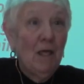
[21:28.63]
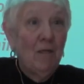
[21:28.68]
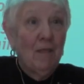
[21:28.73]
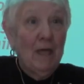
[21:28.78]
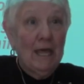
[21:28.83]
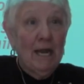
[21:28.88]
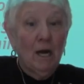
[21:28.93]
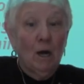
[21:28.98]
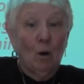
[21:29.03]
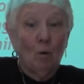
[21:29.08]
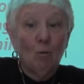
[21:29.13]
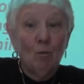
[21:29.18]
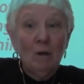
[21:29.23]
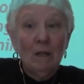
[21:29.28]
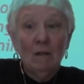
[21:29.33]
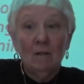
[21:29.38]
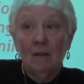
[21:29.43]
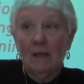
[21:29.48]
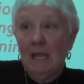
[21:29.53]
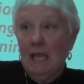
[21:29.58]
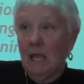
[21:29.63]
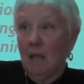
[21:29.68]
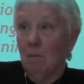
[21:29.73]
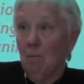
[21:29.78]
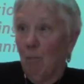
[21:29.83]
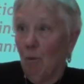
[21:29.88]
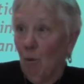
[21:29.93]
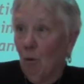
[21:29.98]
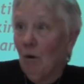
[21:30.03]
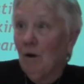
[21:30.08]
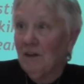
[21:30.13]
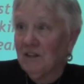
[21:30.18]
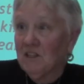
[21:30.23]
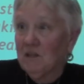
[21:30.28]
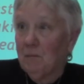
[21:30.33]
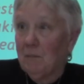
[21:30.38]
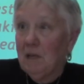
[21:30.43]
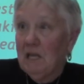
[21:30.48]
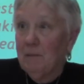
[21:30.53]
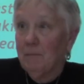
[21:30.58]
that are really important
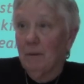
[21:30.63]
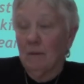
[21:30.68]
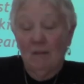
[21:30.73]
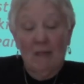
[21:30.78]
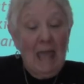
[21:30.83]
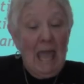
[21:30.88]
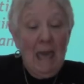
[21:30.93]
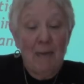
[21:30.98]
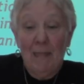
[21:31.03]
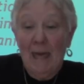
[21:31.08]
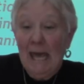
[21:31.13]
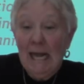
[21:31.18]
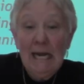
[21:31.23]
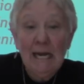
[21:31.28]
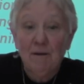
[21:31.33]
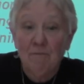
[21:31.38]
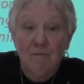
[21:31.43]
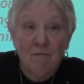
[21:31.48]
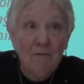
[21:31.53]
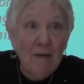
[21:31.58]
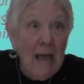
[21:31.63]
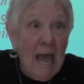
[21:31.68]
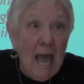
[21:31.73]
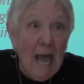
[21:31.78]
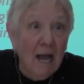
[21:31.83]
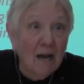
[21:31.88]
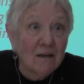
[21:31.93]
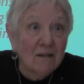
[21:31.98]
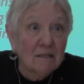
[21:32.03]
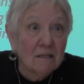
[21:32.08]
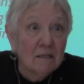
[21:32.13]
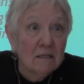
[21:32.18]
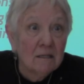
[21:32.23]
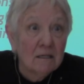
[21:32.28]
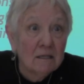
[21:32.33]
to people and that in fact